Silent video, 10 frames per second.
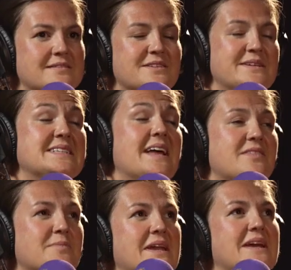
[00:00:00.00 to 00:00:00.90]
So instead,
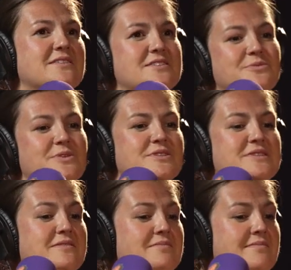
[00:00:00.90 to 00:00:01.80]
the money goes
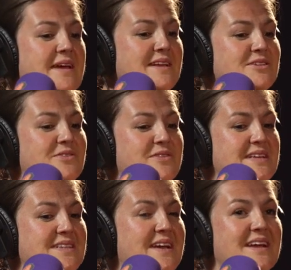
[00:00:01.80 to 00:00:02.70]
towards making sure
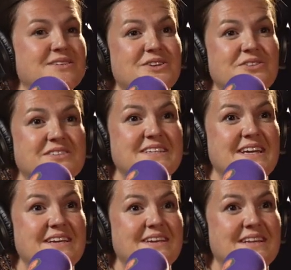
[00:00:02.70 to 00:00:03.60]
things like our
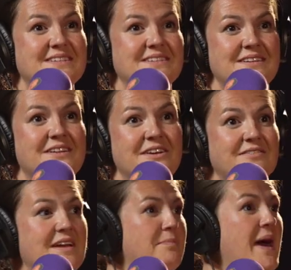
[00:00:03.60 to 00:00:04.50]
security is, you know,
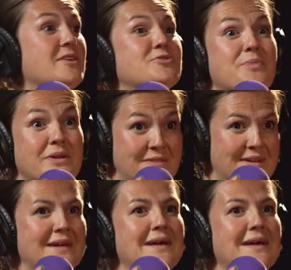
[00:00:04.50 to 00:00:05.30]
impenetrable